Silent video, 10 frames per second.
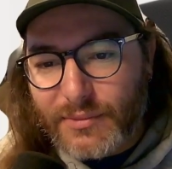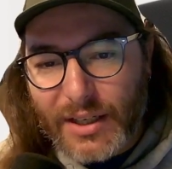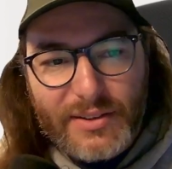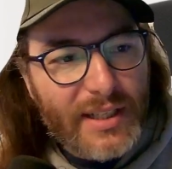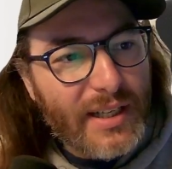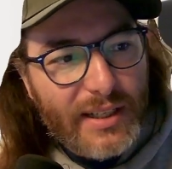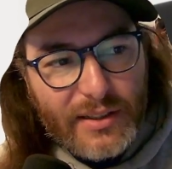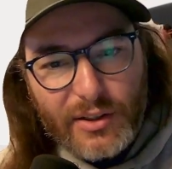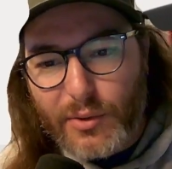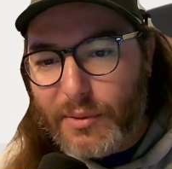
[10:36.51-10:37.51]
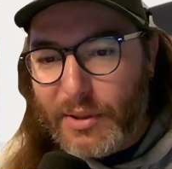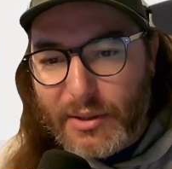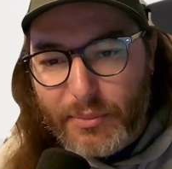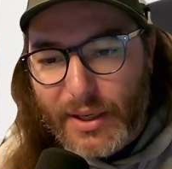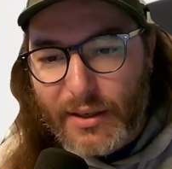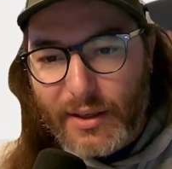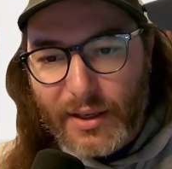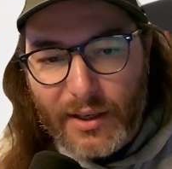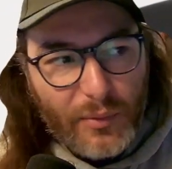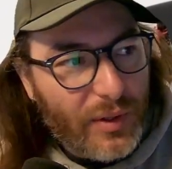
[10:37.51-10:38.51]
I did it in the Caribbean a bit
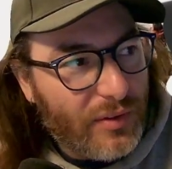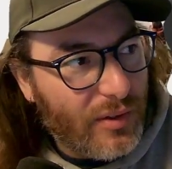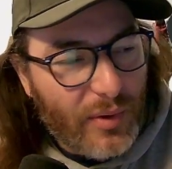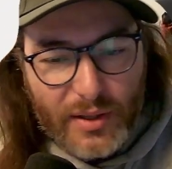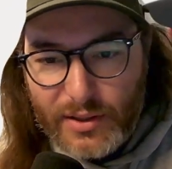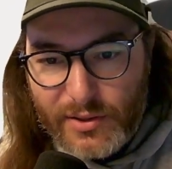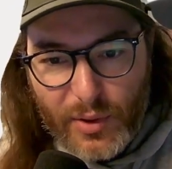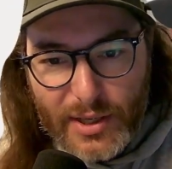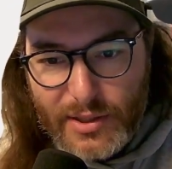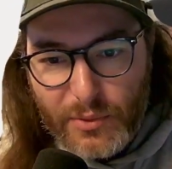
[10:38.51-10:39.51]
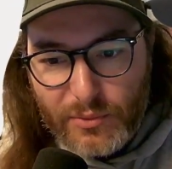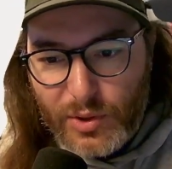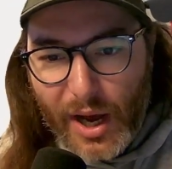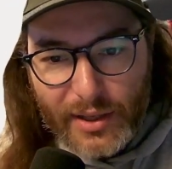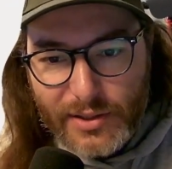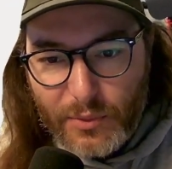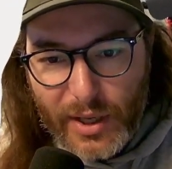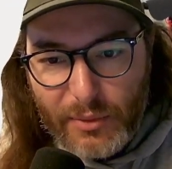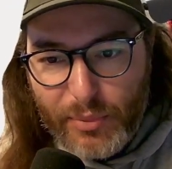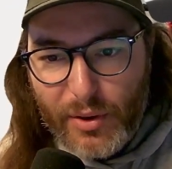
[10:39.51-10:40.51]
with these crazy yachts and
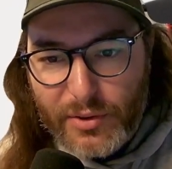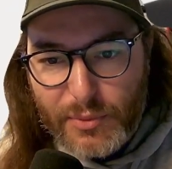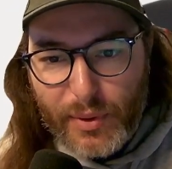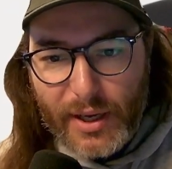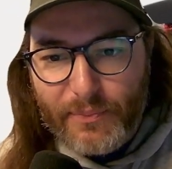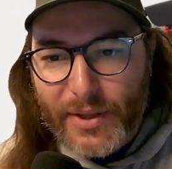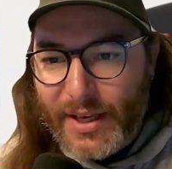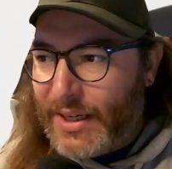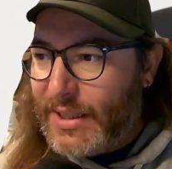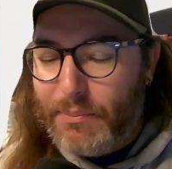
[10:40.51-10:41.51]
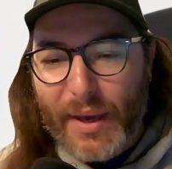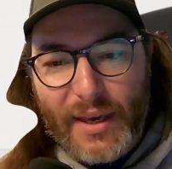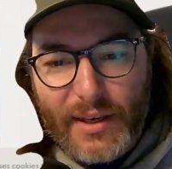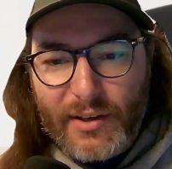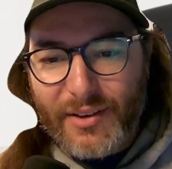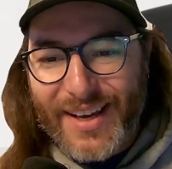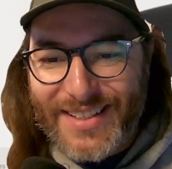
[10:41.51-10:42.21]
wake boats, but in the Bay here,